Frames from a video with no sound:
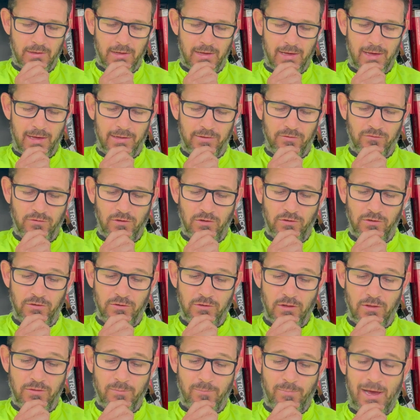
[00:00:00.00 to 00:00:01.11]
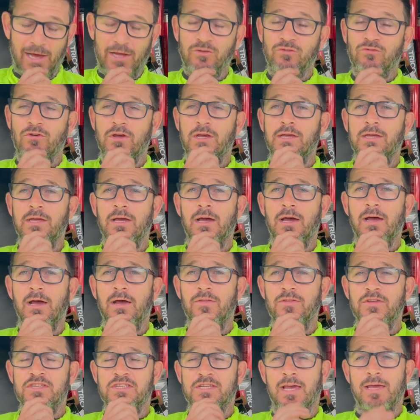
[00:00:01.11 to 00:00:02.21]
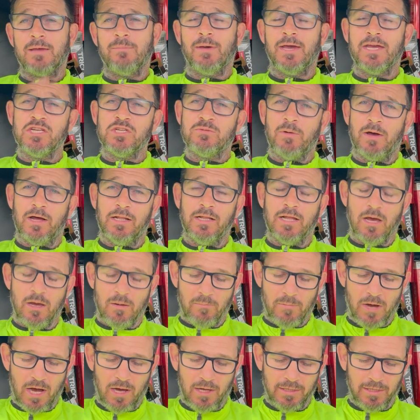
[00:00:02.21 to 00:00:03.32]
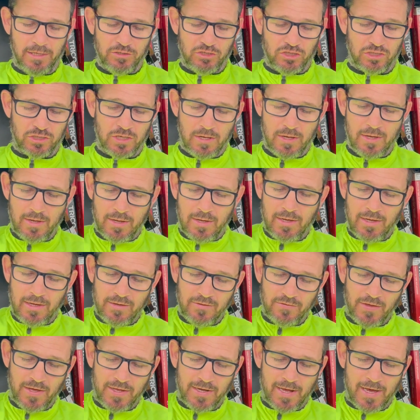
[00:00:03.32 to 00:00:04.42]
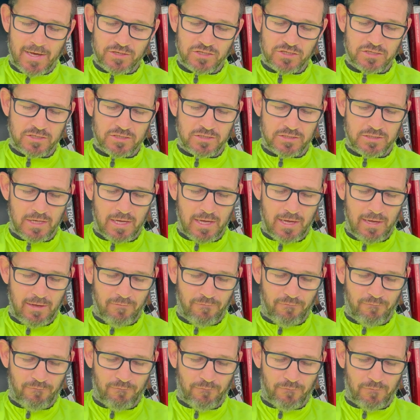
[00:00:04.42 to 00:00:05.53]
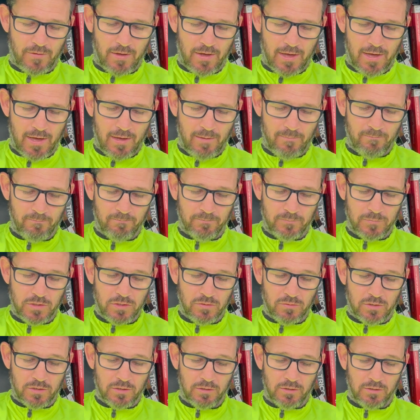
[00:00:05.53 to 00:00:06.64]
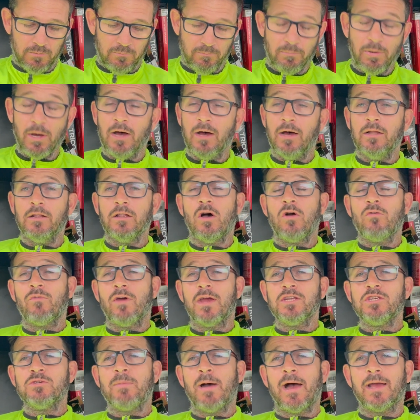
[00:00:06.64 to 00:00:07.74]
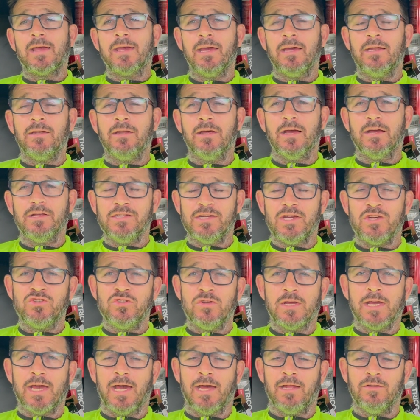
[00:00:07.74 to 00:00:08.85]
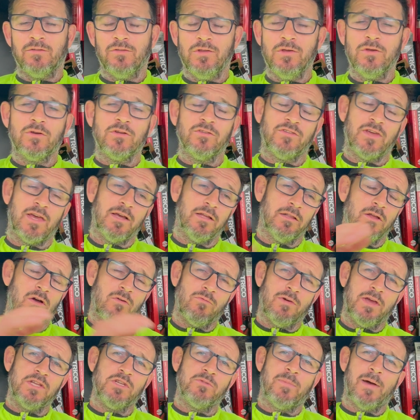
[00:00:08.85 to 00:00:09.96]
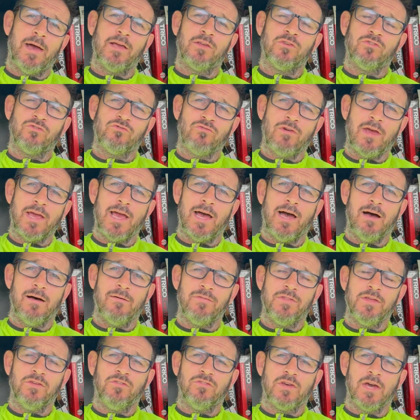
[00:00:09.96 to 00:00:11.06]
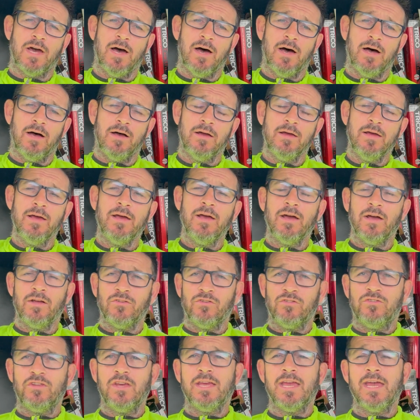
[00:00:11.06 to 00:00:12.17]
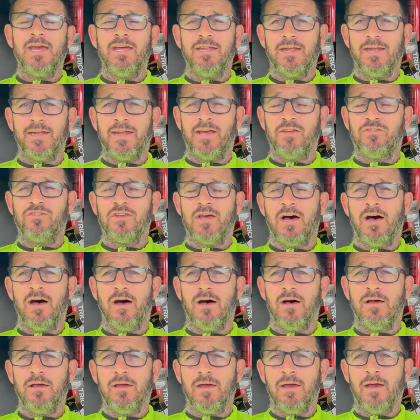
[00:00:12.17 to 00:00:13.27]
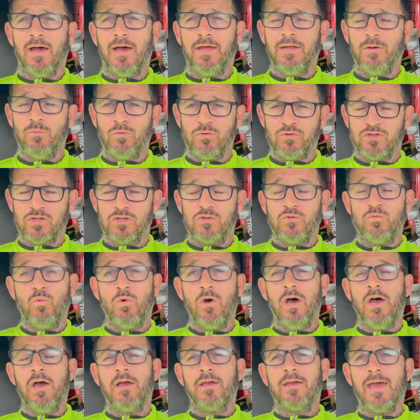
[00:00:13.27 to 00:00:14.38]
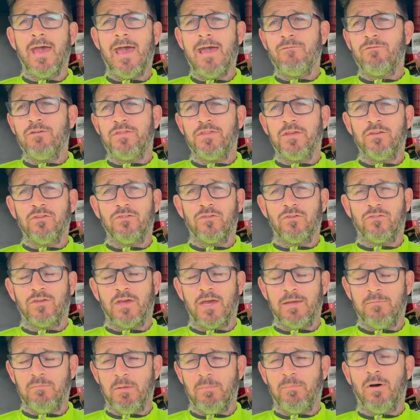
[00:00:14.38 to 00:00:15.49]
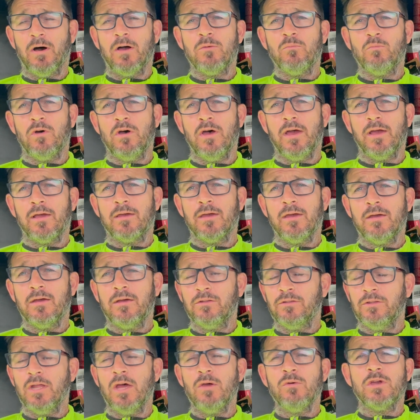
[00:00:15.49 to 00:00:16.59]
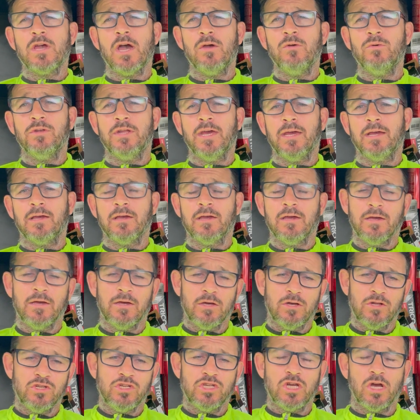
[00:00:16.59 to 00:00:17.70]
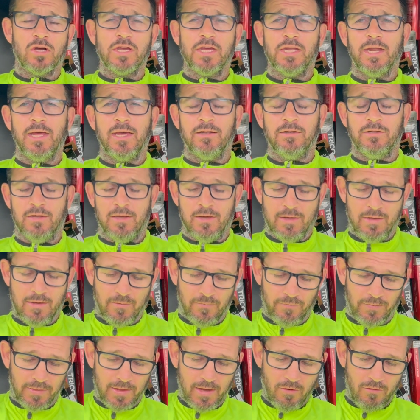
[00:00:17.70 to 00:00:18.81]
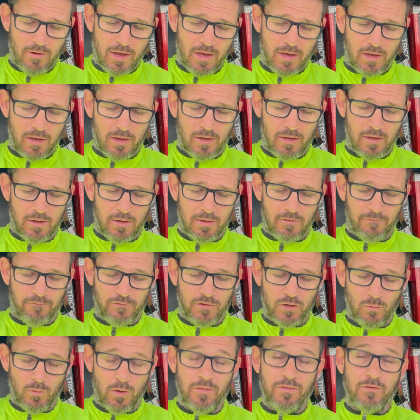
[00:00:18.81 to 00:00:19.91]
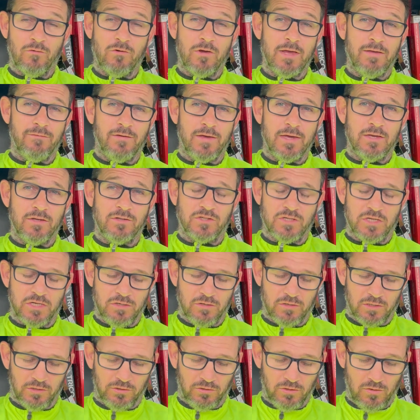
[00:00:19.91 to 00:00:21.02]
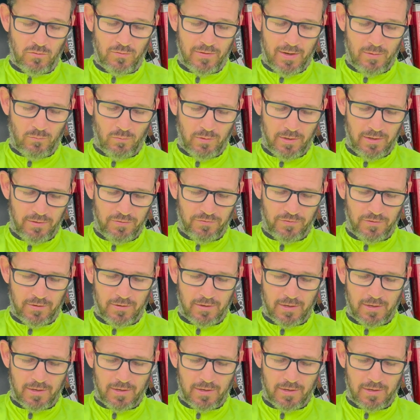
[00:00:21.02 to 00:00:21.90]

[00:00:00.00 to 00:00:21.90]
another battery at the same age but a lower mileage. He then asks if you can put a long range pack in. And yes, you can. You can take a long range pack straight out of this car and stick it in an SR and it will just work. Everything's the same, the pipe work, no coding, chuck it in. There are a few other EVs that you can do that with,